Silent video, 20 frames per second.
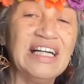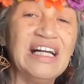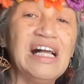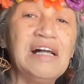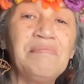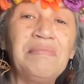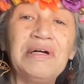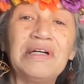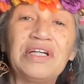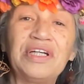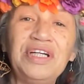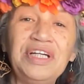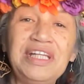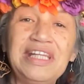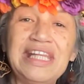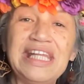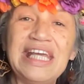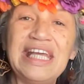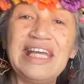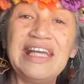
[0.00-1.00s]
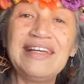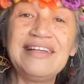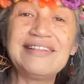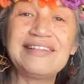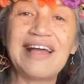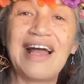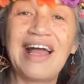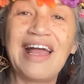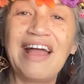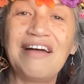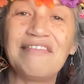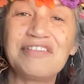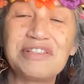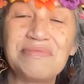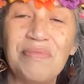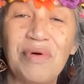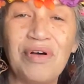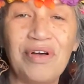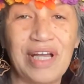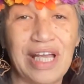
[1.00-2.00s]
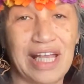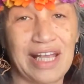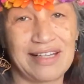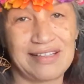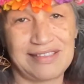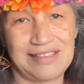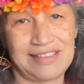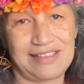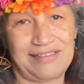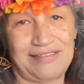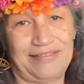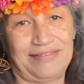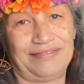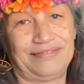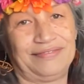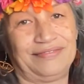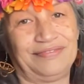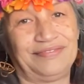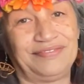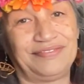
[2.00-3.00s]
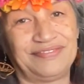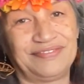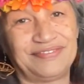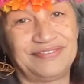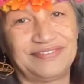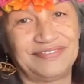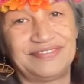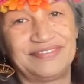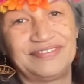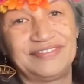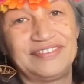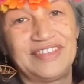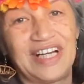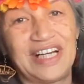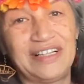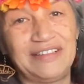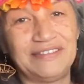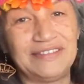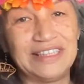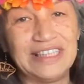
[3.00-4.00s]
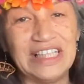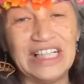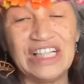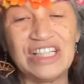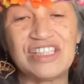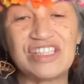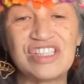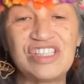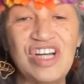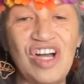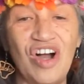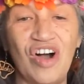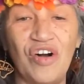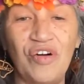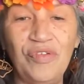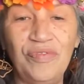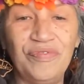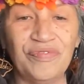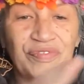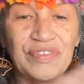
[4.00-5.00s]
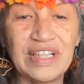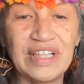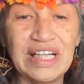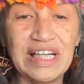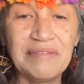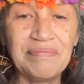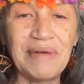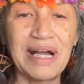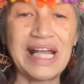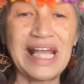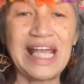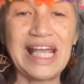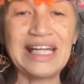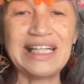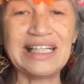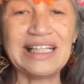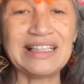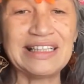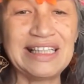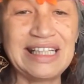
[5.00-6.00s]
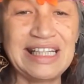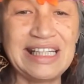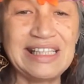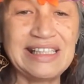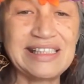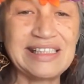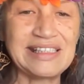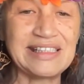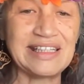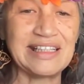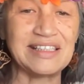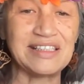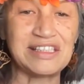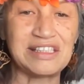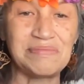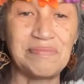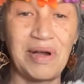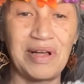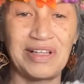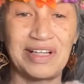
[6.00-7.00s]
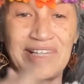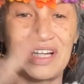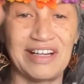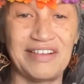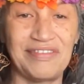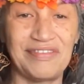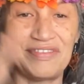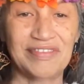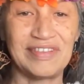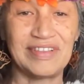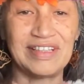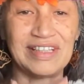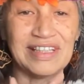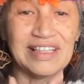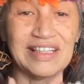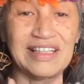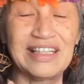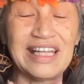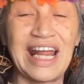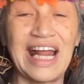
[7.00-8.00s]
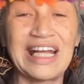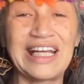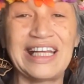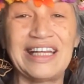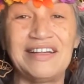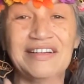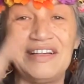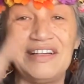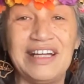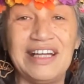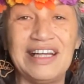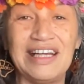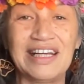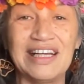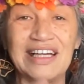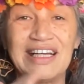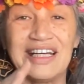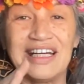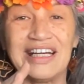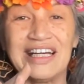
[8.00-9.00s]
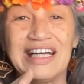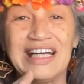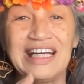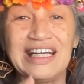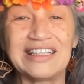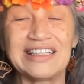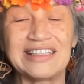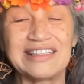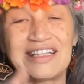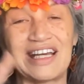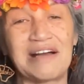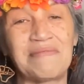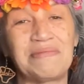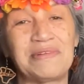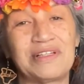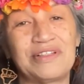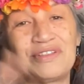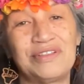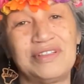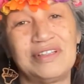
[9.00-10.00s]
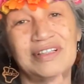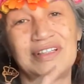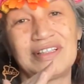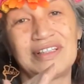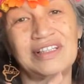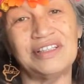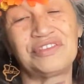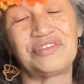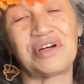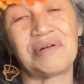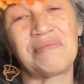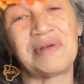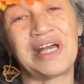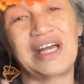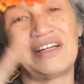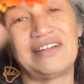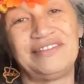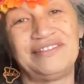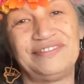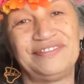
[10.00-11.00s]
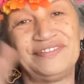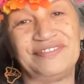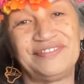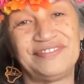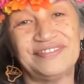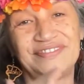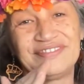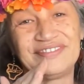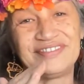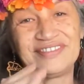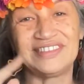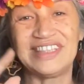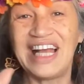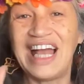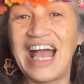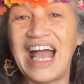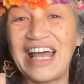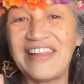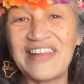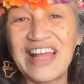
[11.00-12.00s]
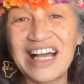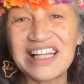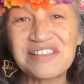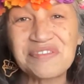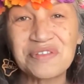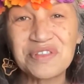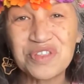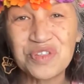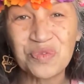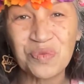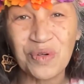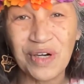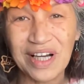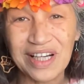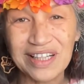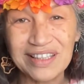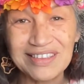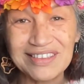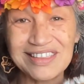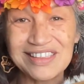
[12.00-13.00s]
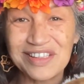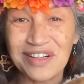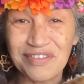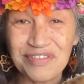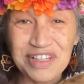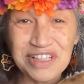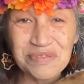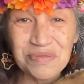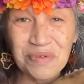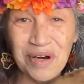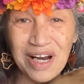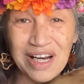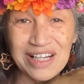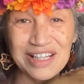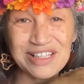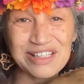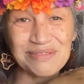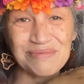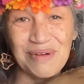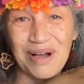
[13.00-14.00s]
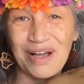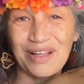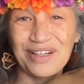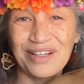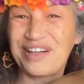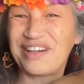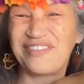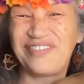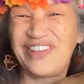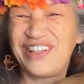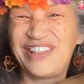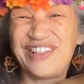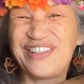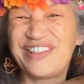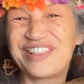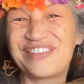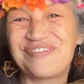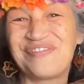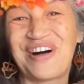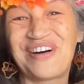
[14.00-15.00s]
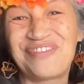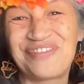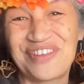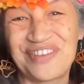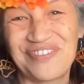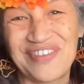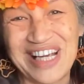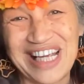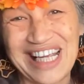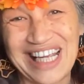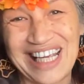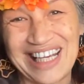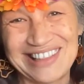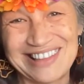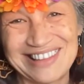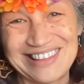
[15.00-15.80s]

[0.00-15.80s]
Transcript: But good thing is I have small hands, right? So my hand at least is small enough that I can hit the top of the drum head. And that's what you want. So if this were any smaller, it'd be too small for my hand.